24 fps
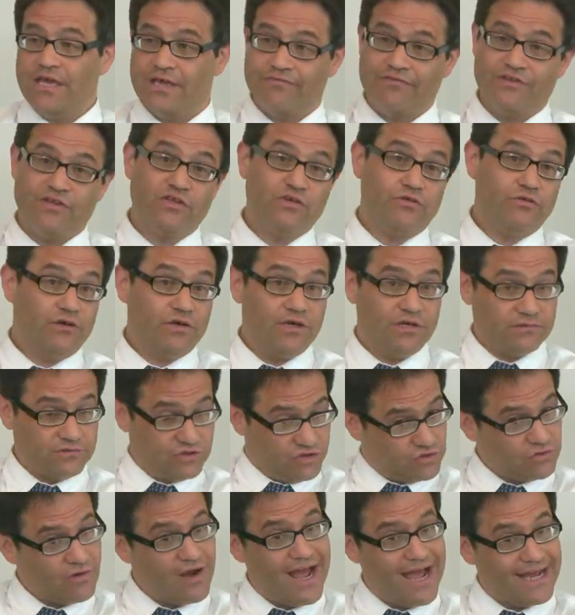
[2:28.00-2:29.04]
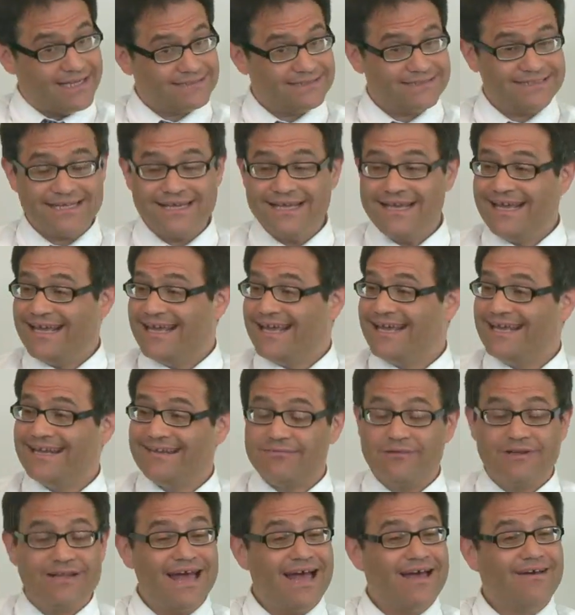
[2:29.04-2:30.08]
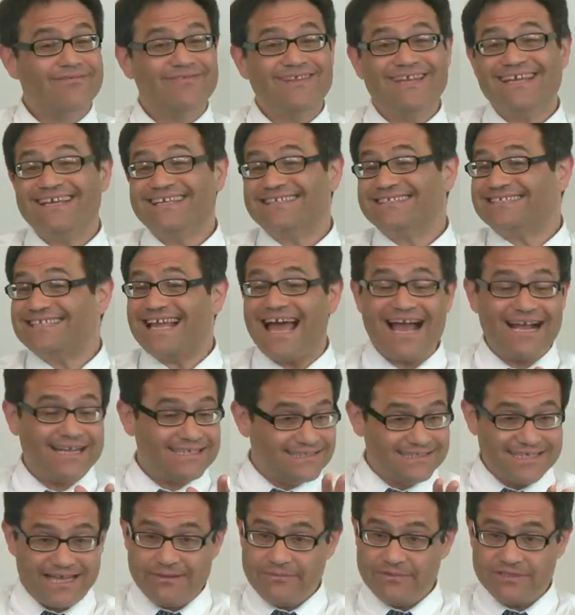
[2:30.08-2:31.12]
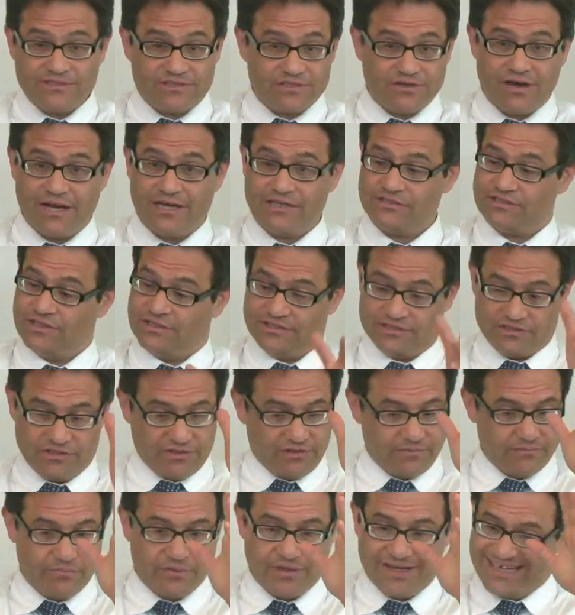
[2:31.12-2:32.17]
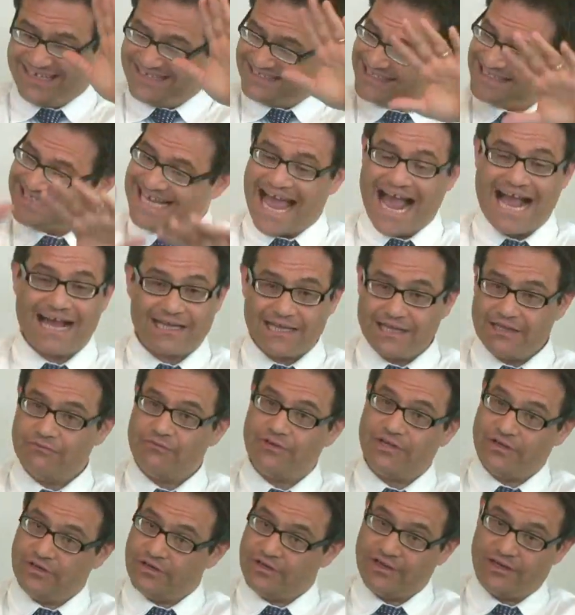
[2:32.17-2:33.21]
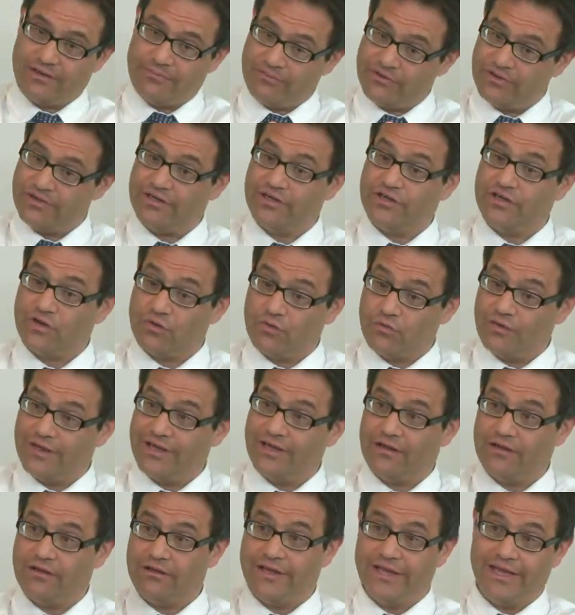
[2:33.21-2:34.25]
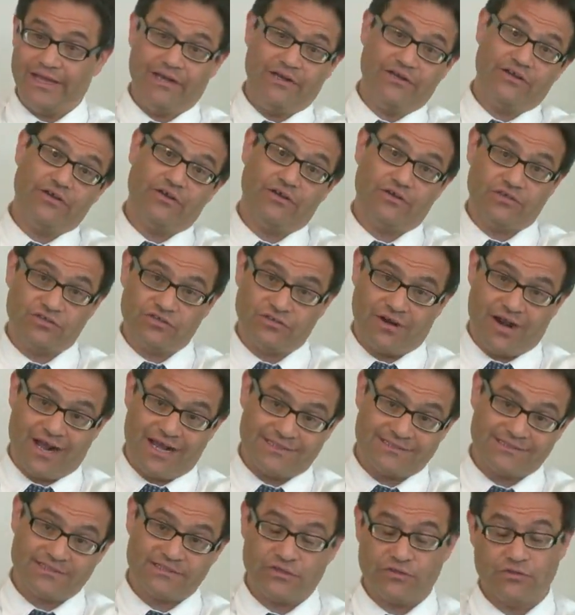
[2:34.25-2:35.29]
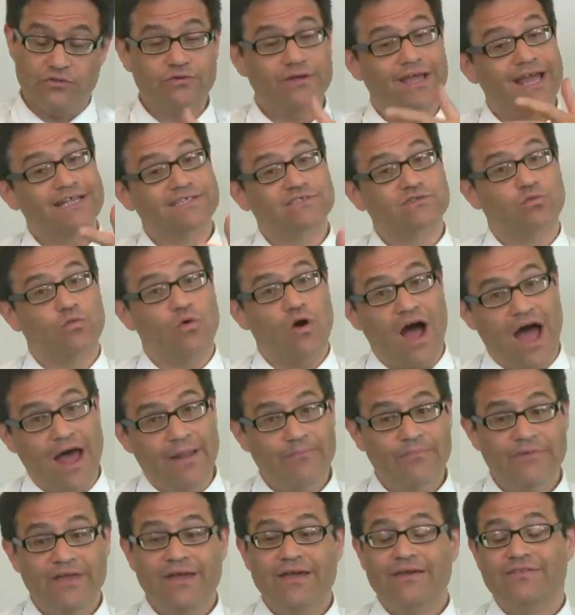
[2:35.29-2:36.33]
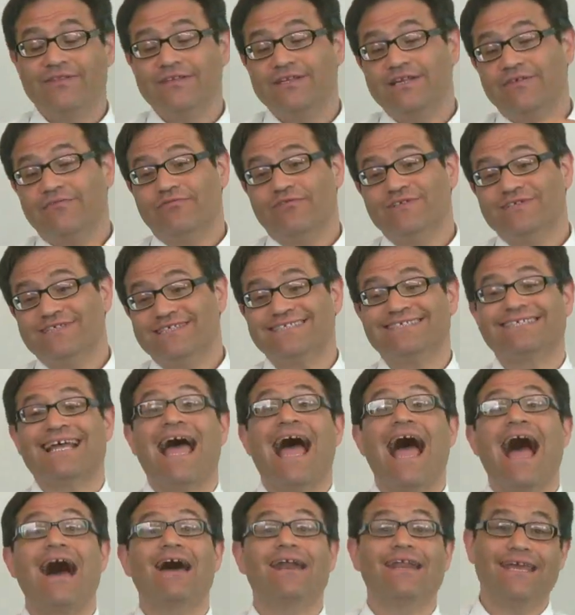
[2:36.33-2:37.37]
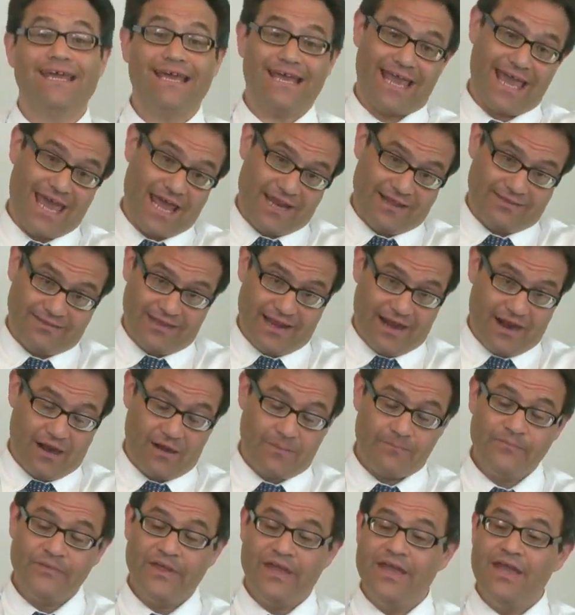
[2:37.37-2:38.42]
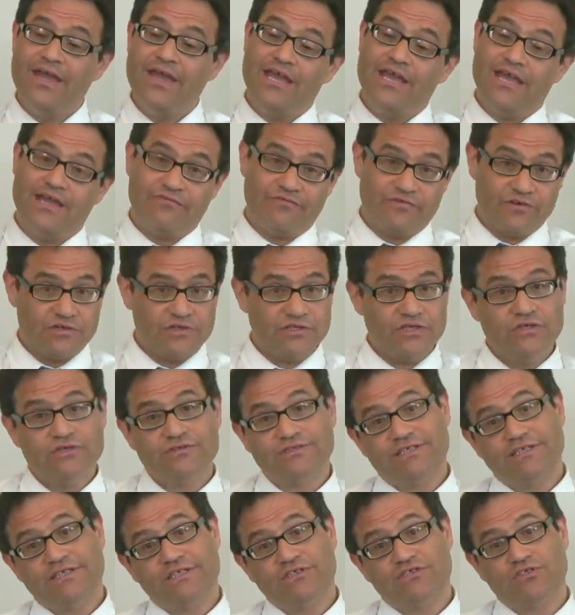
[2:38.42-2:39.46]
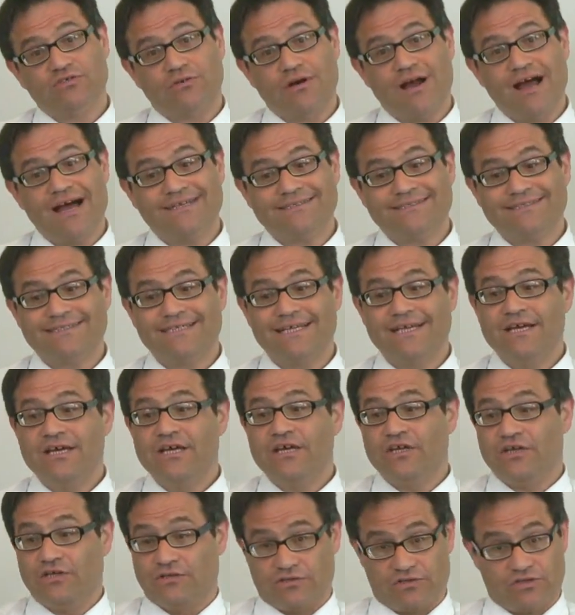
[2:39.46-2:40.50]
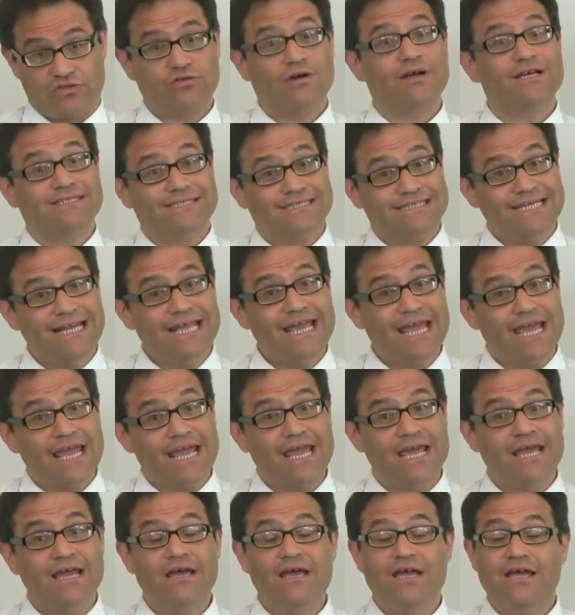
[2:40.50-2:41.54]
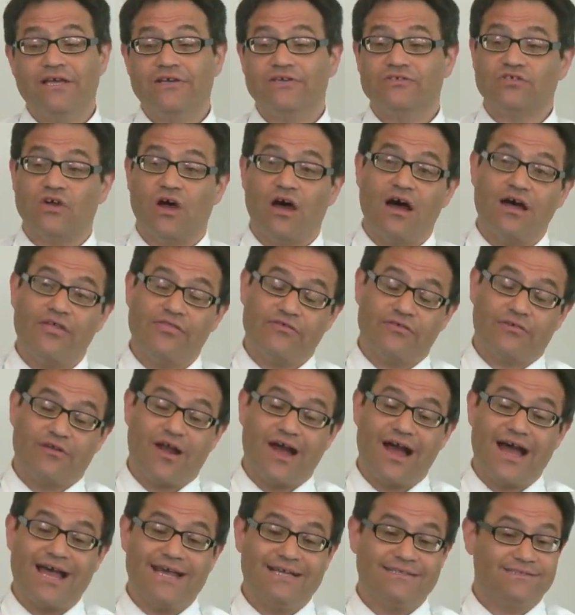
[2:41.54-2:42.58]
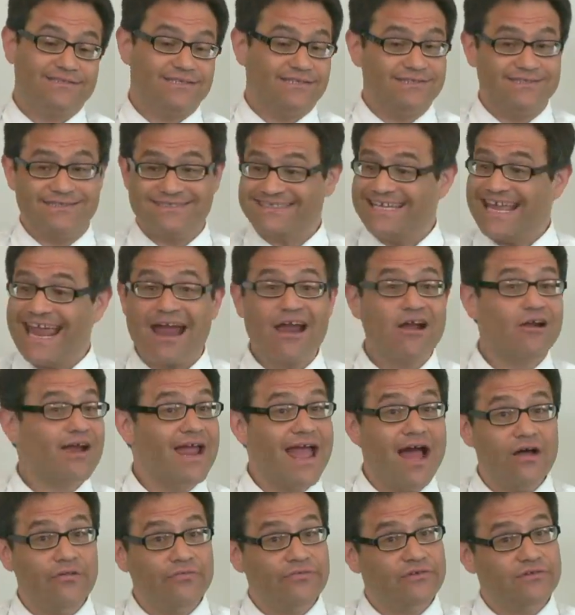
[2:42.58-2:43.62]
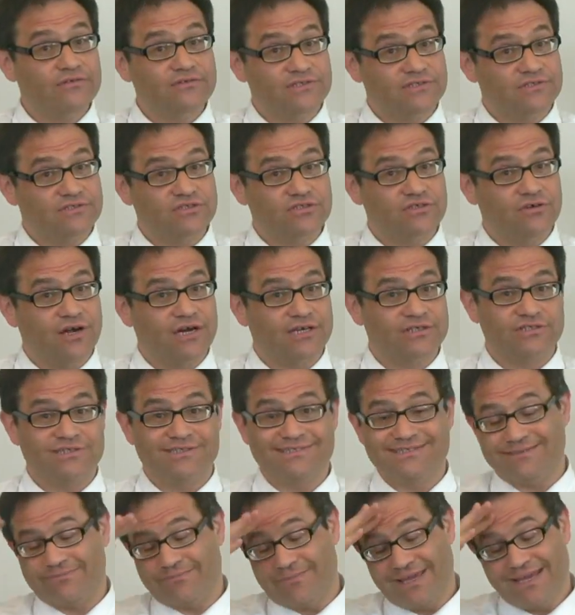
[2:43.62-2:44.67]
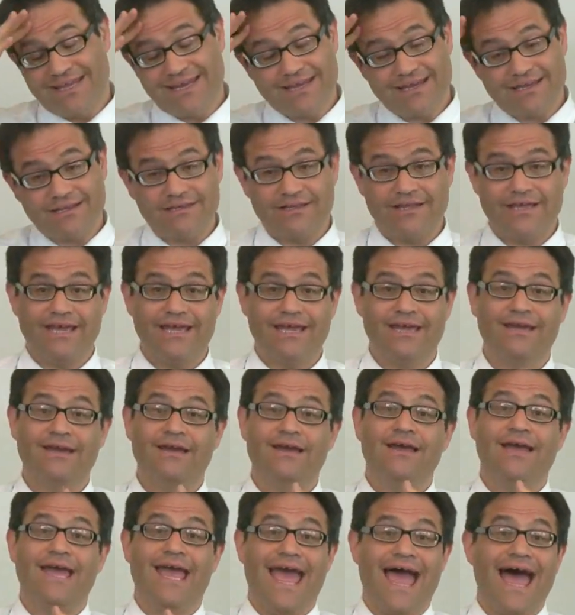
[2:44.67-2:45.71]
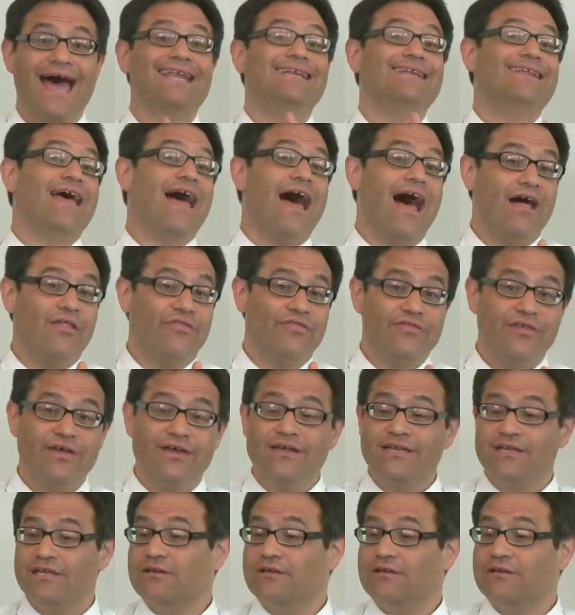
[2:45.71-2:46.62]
If you do a trust, it will have the exact same instructions. You can put exactly what you're going to put in your will into your trust, who gets what. The difference is, how do you get it there? If you're using a trust, your trustee is authorized to just carry out those instructions immediately at death.